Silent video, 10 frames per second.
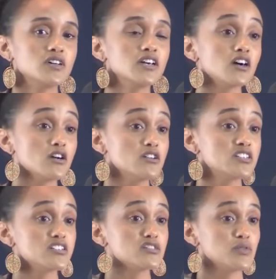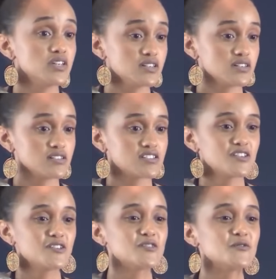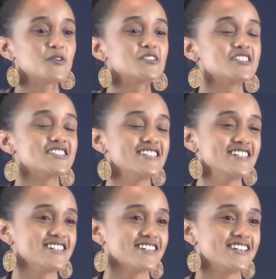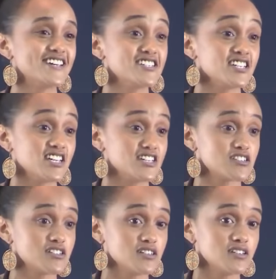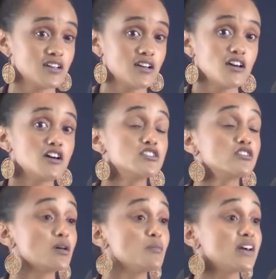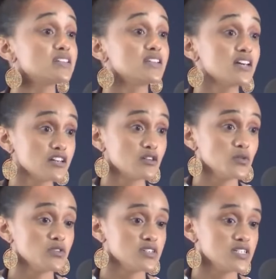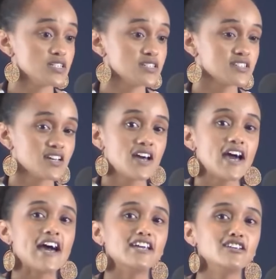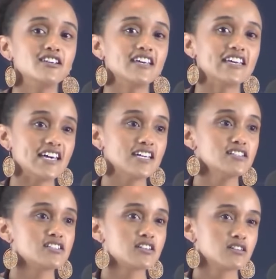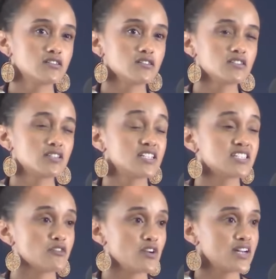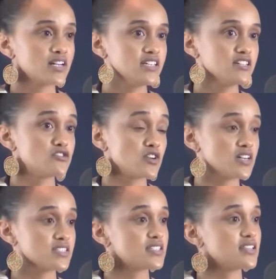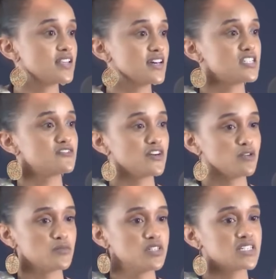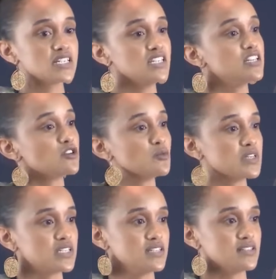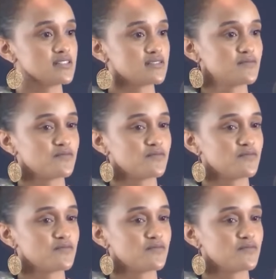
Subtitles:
encourage his peers to want to seek an education, to come back to their communities, and gain skills that directly address their development and economic needs.